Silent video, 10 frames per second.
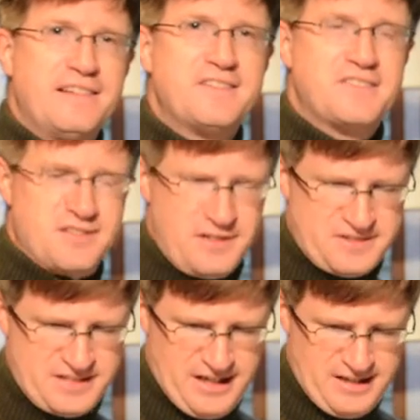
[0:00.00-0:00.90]
Listen to
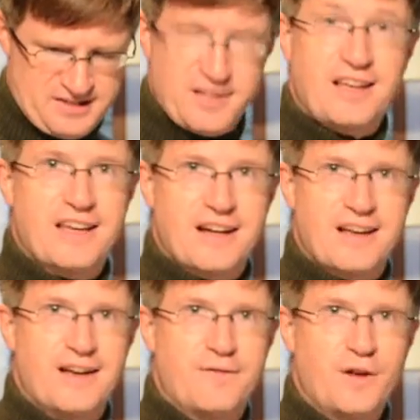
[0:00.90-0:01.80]
your CD so you can get
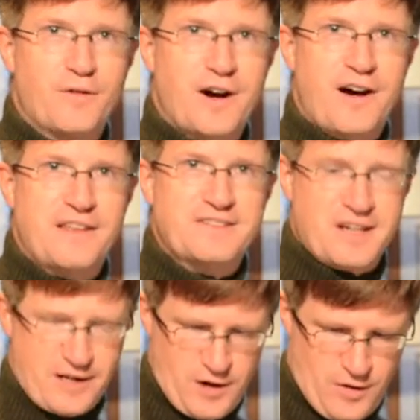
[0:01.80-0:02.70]
a feel for how that's
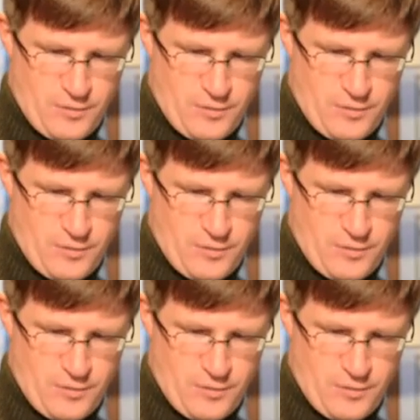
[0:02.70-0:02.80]
going to go.